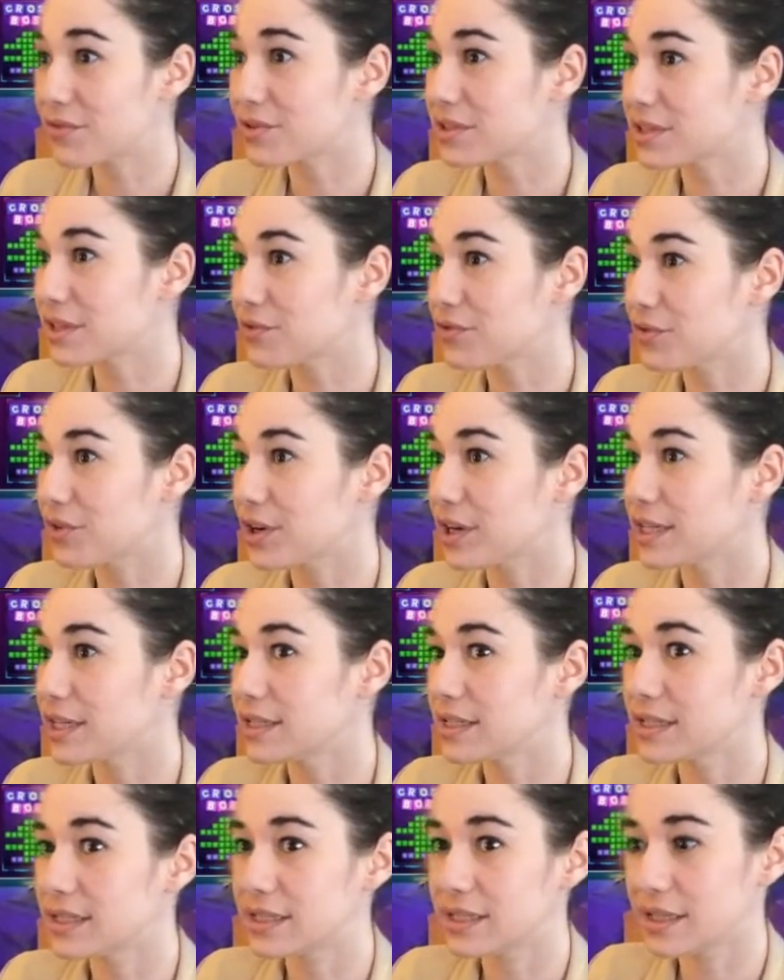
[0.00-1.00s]

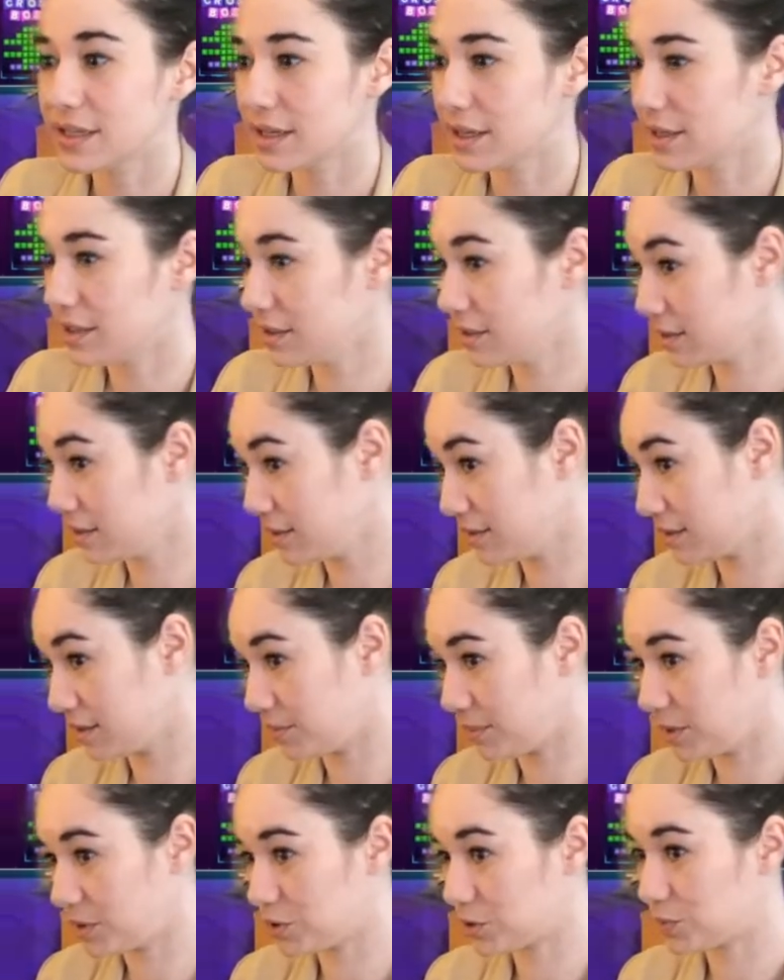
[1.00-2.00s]
different, let
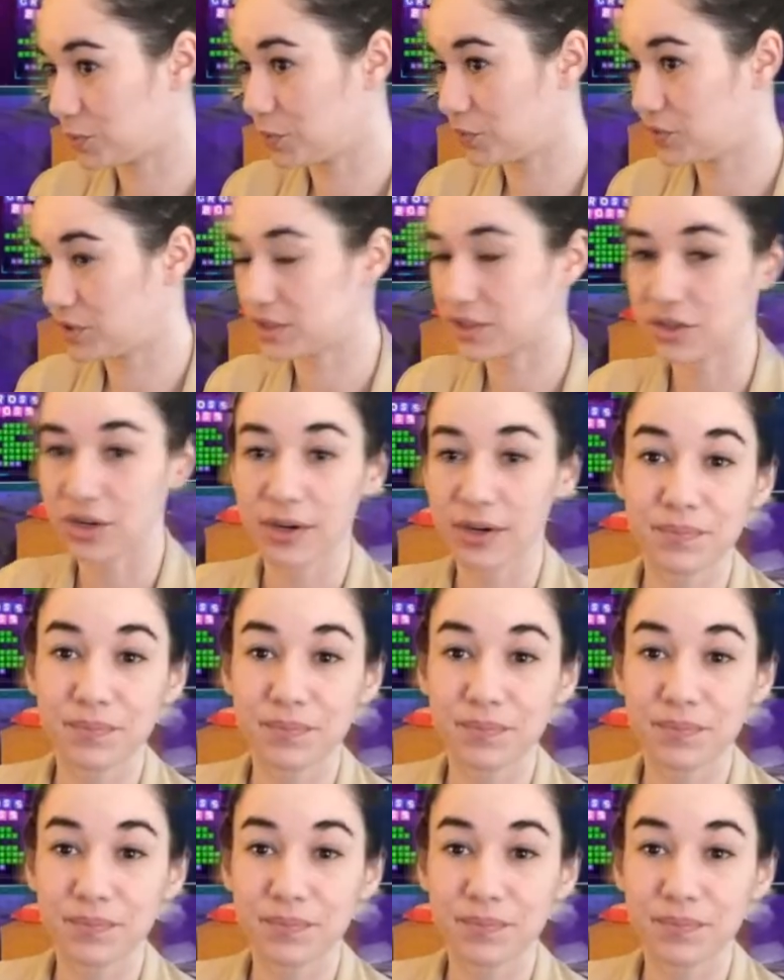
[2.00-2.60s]
me just move this, sorry.